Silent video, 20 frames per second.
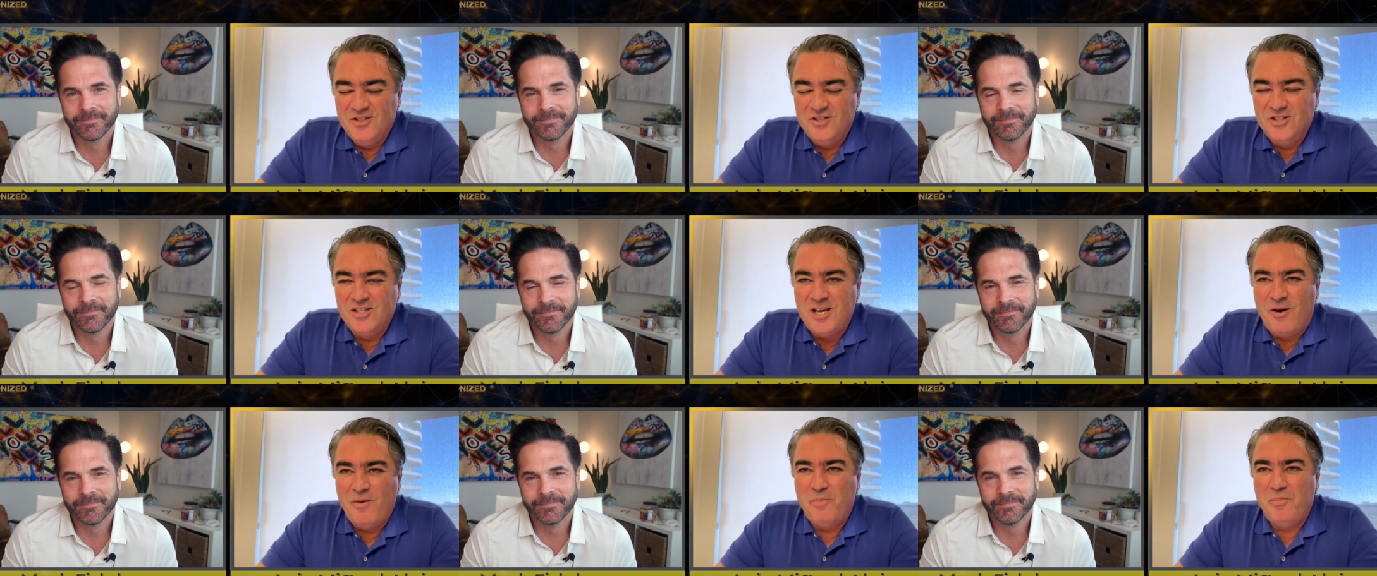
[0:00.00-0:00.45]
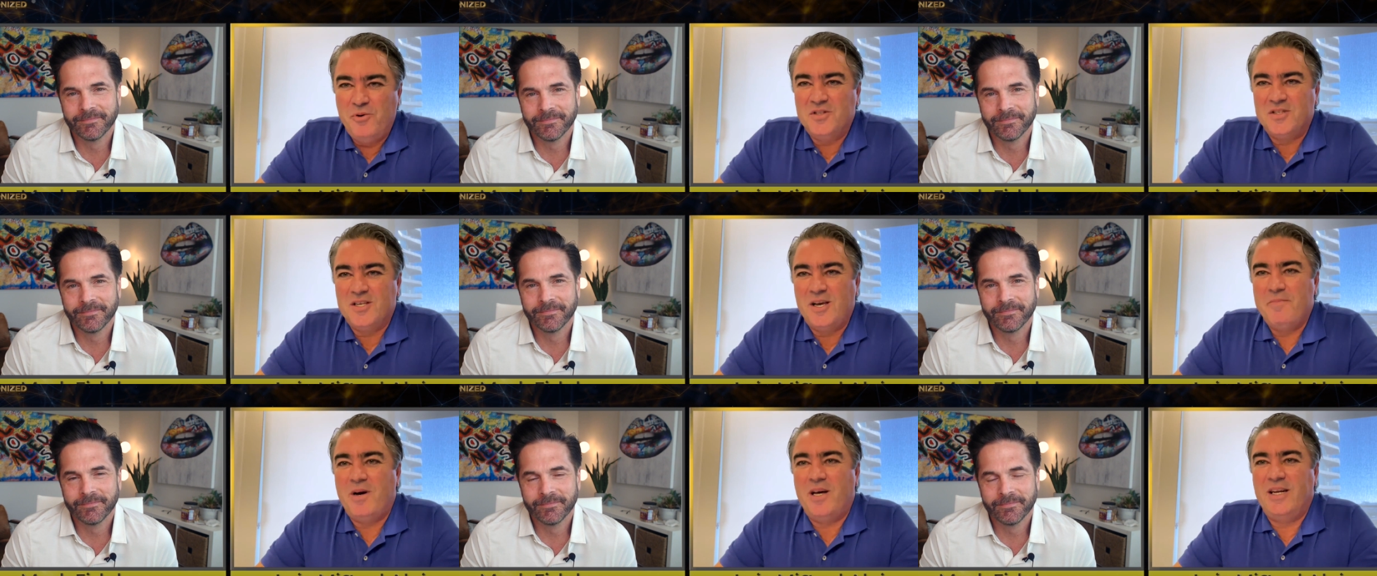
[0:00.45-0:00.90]
Speaker 1: to come and
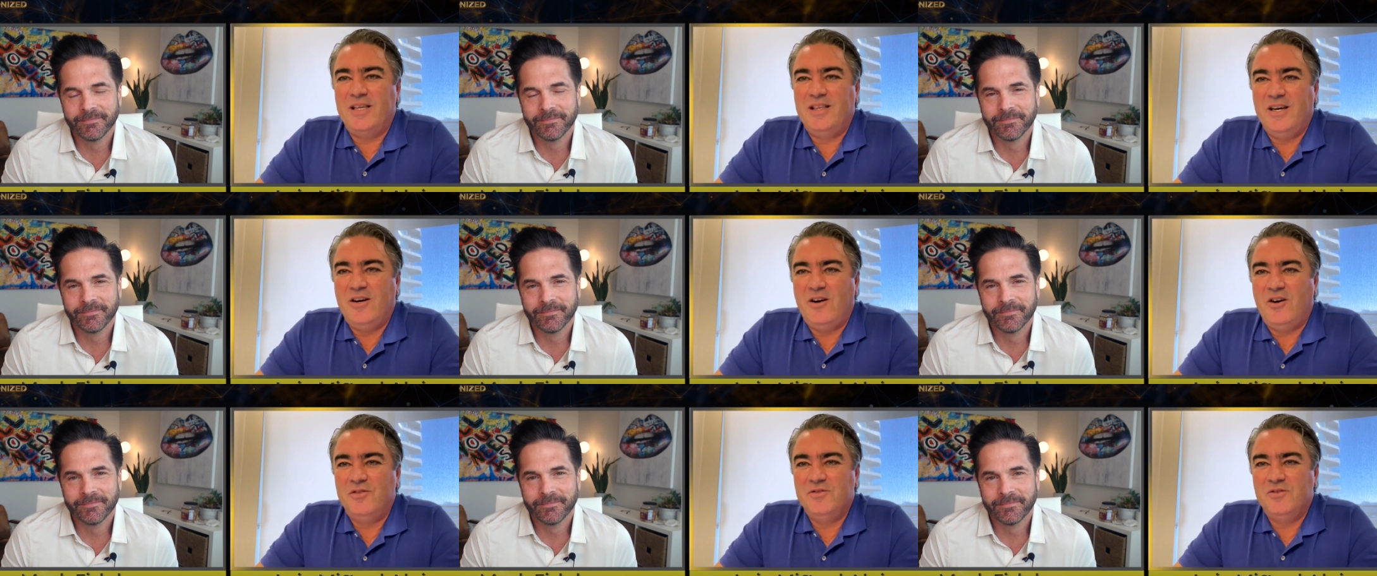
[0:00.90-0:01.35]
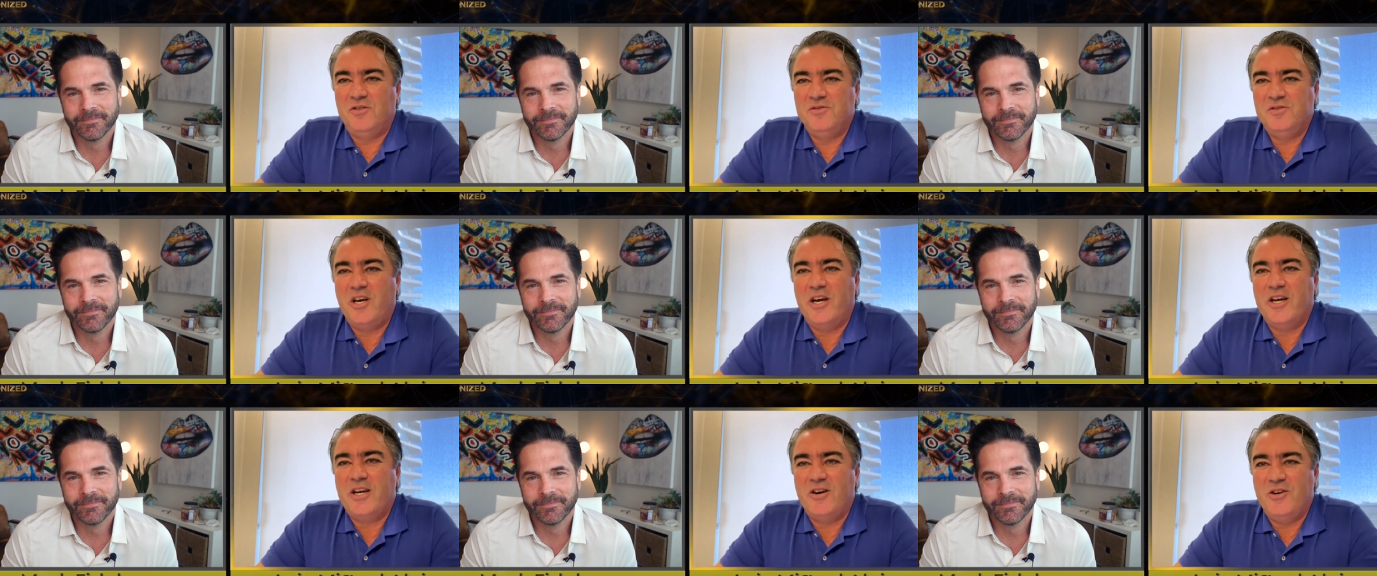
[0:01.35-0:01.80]
put some money there on
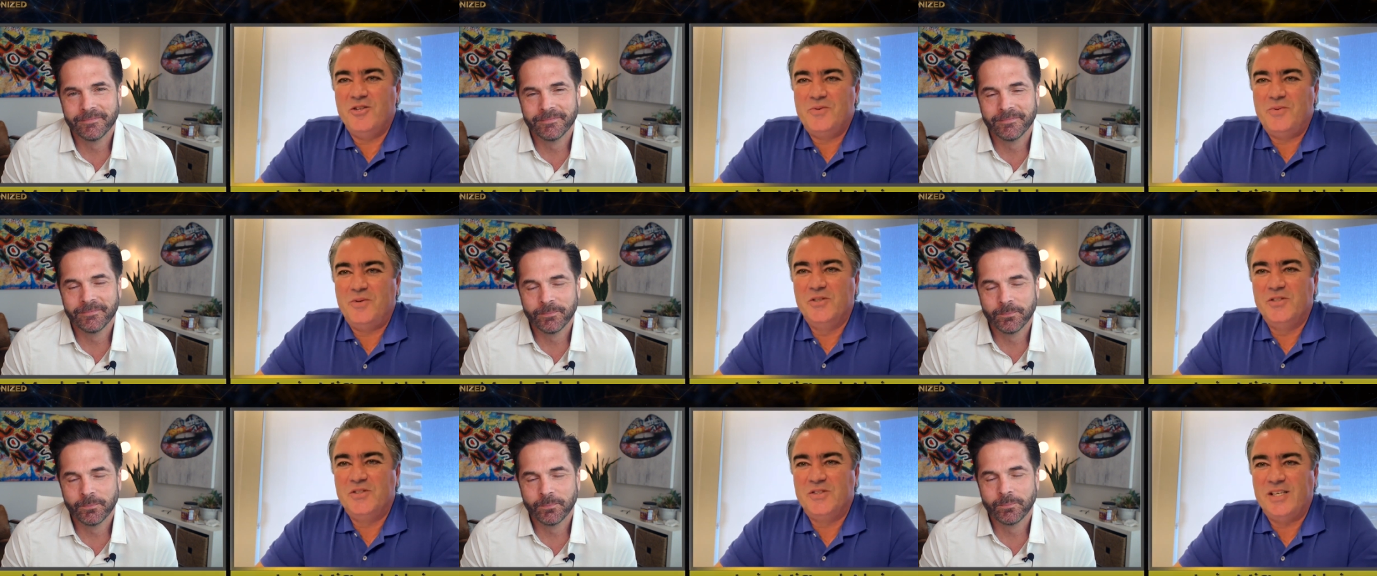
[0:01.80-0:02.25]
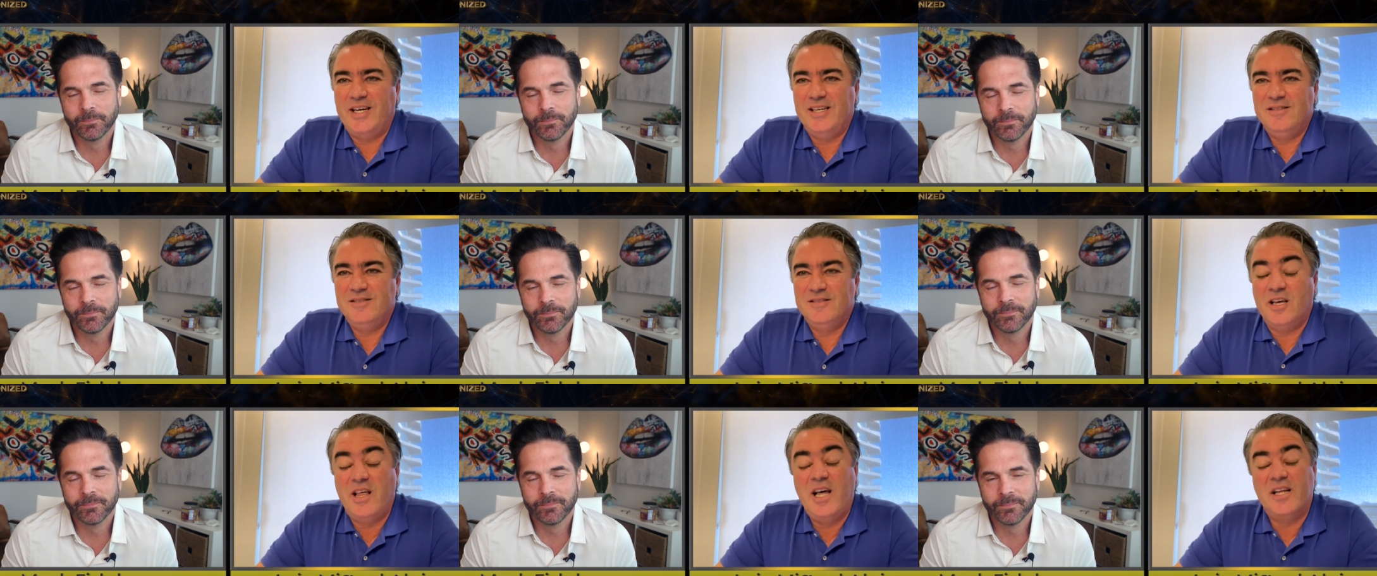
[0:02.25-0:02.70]
tokenized real
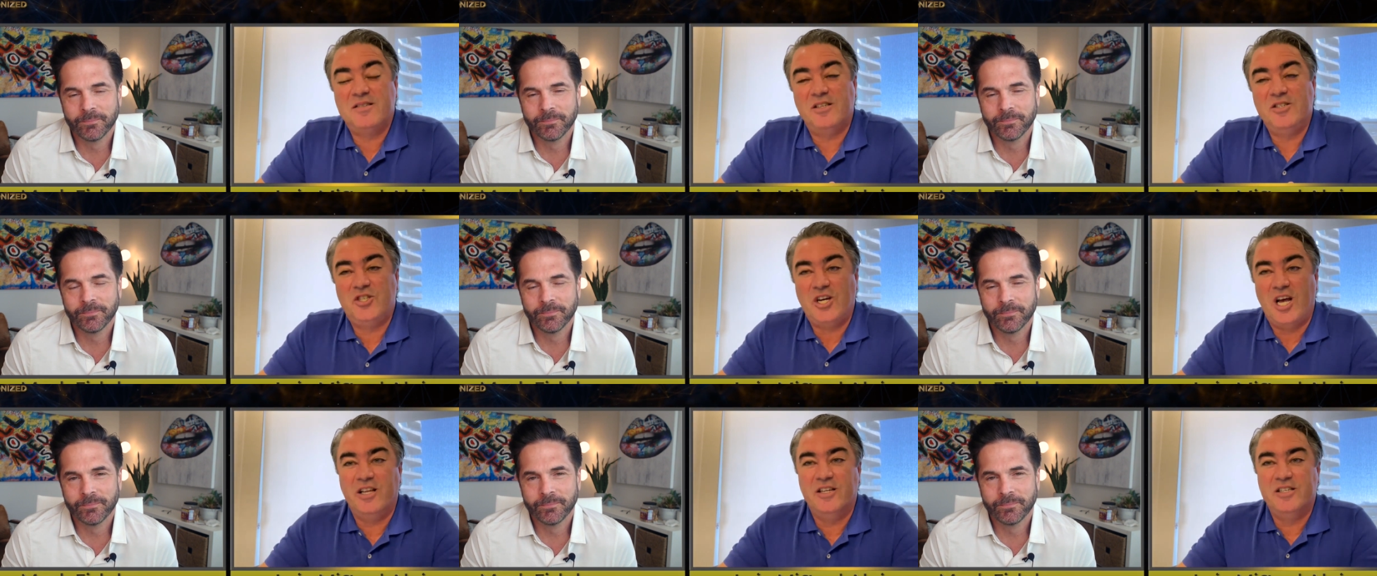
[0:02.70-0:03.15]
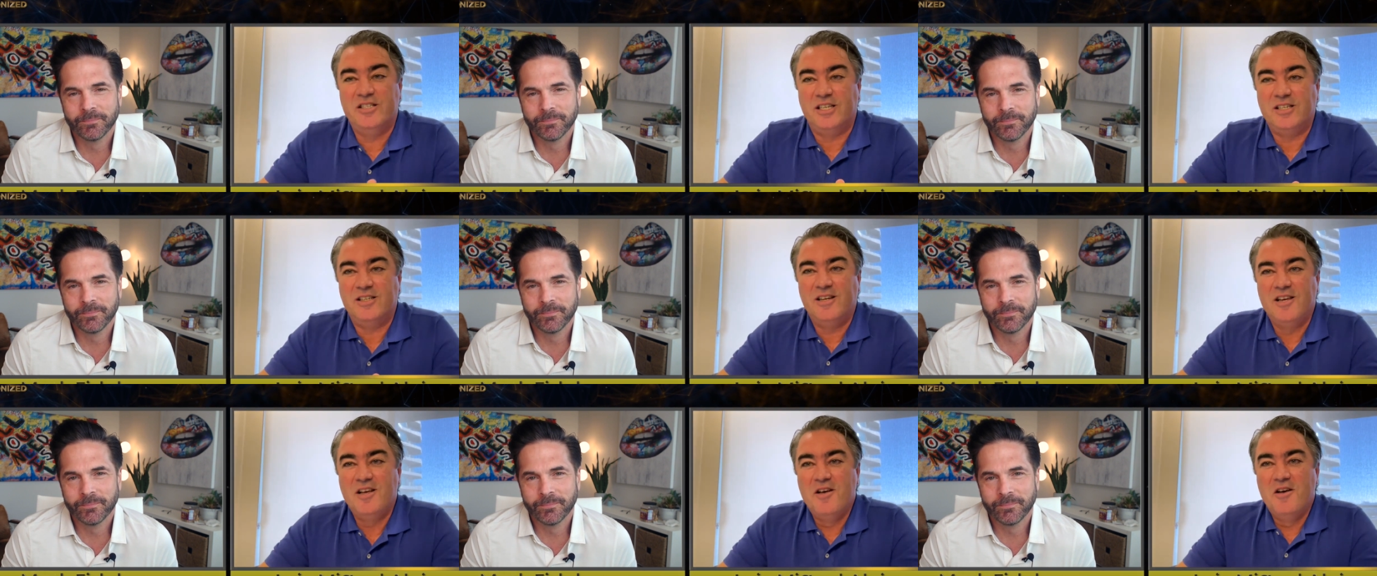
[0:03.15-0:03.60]
estate. So that's the
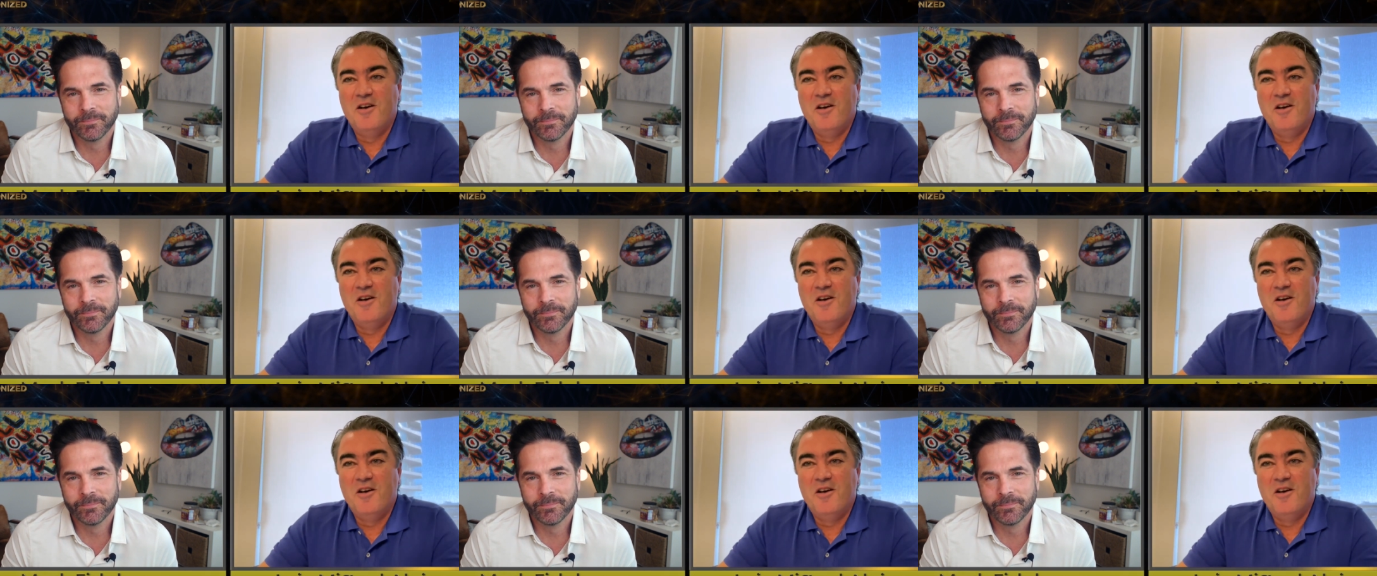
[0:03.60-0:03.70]
challenging.